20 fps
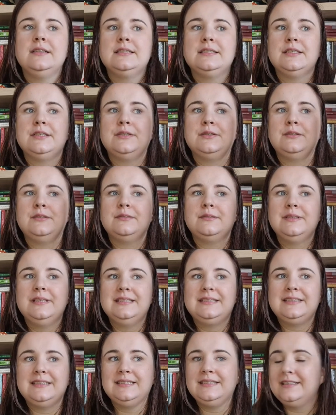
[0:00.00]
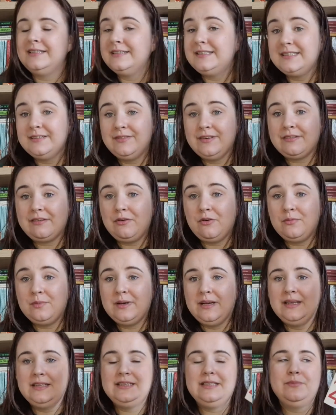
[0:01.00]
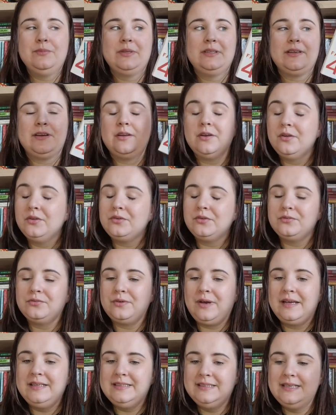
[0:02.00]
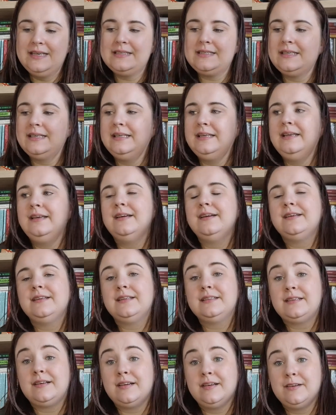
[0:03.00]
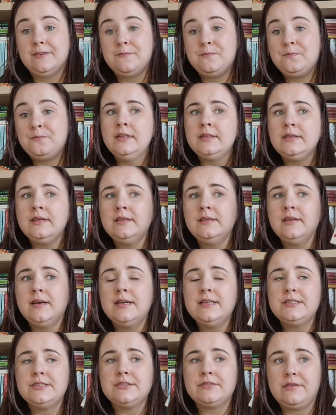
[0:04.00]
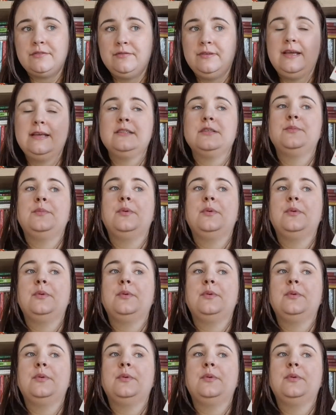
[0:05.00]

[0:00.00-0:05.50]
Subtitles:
So it's a very open ending, but there are a lot of ideas in here that are nice to reflect